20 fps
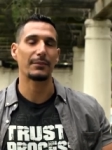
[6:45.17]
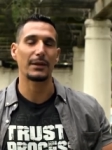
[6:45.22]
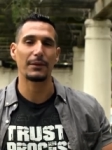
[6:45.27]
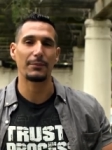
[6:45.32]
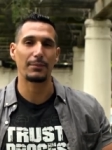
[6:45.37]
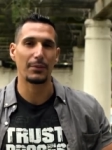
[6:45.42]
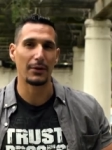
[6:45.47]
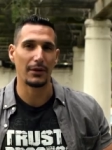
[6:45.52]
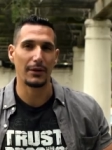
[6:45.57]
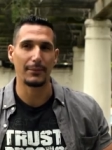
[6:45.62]

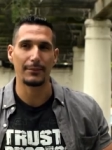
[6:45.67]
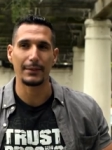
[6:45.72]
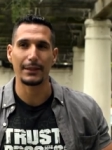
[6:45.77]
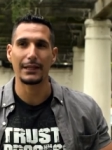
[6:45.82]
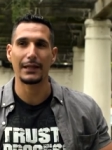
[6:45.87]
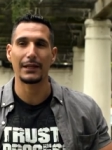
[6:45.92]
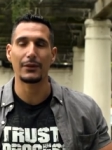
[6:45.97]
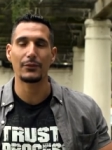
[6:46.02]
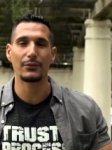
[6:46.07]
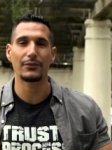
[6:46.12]
many
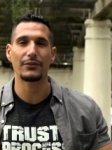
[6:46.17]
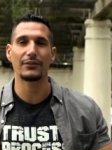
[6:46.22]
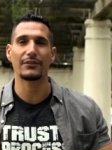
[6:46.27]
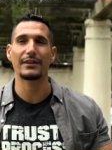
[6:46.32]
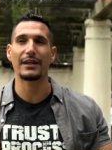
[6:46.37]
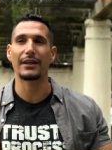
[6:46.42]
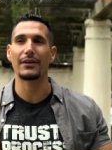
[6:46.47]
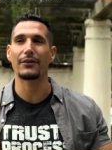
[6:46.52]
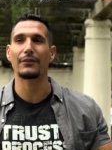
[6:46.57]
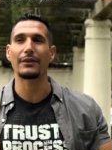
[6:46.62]
programming languages
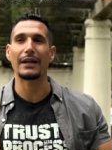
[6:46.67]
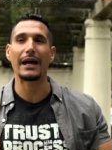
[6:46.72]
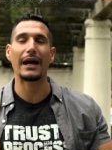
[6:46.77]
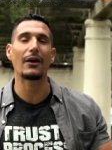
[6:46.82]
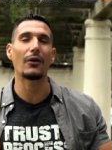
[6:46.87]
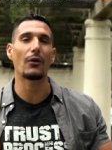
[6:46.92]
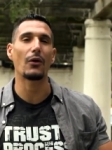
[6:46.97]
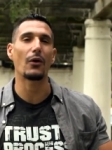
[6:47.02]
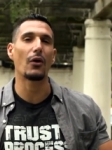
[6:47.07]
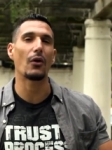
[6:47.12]
that are
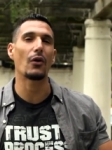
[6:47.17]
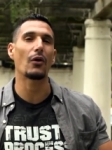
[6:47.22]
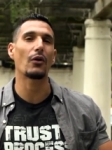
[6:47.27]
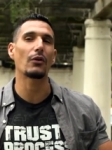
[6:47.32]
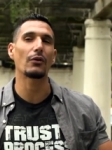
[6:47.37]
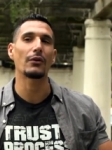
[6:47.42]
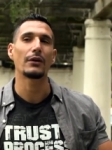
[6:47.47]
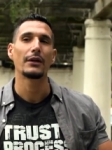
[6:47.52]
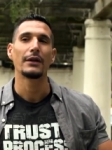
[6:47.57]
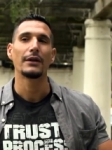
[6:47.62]
now
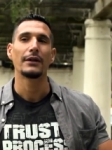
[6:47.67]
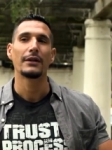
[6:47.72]
all